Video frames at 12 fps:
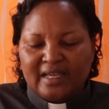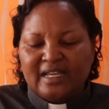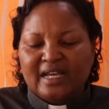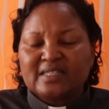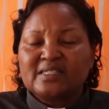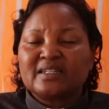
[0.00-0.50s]

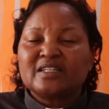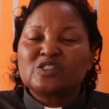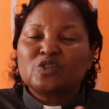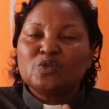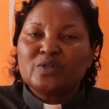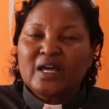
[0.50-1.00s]
He has
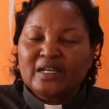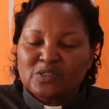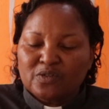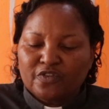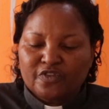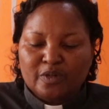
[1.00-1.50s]
rescued
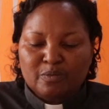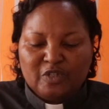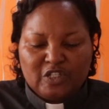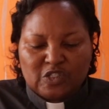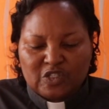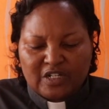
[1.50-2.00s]
us from
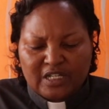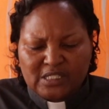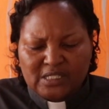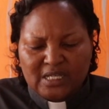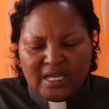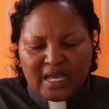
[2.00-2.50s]

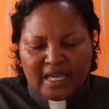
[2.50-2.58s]
distress.